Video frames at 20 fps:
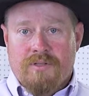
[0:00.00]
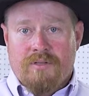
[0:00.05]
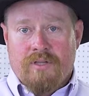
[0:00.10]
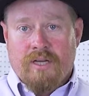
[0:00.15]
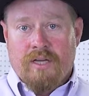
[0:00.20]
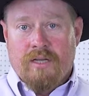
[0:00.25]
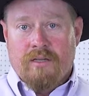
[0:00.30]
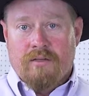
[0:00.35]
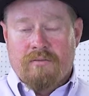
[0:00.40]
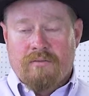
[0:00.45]

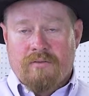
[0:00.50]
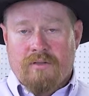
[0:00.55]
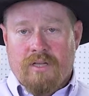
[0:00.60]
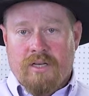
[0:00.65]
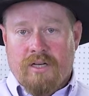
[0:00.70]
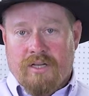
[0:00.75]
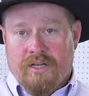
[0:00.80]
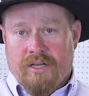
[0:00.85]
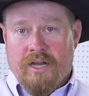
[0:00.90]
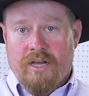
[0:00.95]
that, that
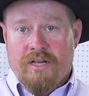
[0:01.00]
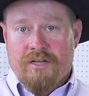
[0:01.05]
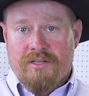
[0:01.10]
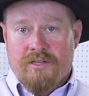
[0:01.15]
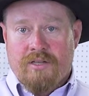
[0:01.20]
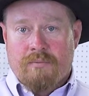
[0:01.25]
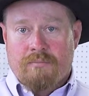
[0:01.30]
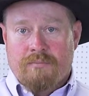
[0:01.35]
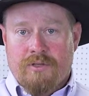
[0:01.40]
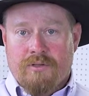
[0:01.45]
engage
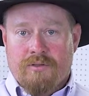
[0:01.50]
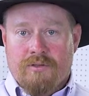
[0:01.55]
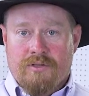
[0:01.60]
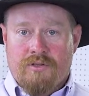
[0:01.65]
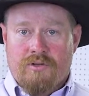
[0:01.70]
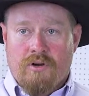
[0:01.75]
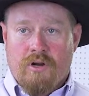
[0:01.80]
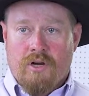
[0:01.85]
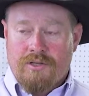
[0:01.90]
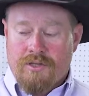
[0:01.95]
them to the
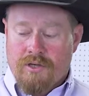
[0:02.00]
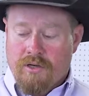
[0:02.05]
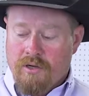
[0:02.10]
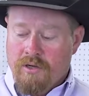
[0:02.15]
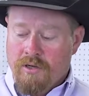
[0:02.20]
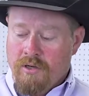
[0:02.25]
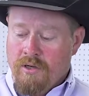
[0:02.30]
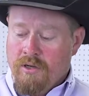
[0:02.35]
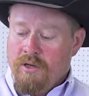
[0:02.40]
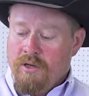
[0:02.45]
structure.